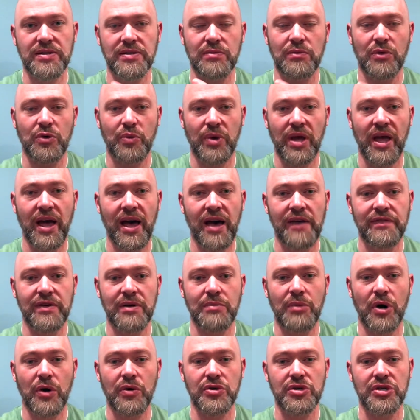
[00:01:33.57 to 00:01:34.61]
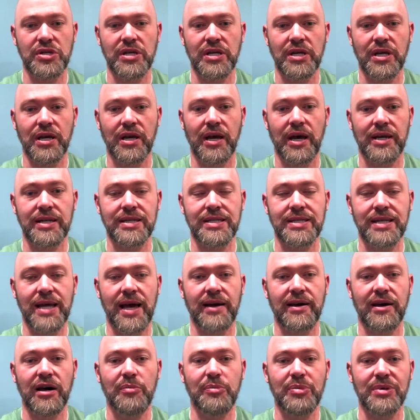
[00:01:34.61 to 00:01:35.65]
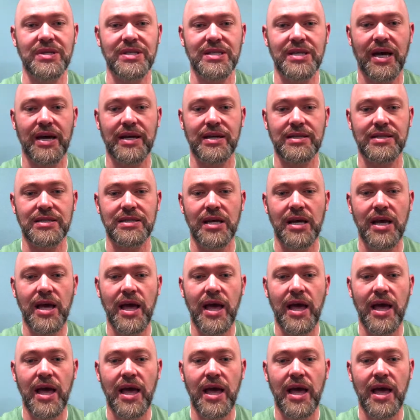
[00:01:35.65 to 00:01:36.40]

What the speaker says: And when we have an emotion, it can kind of stack up inside us.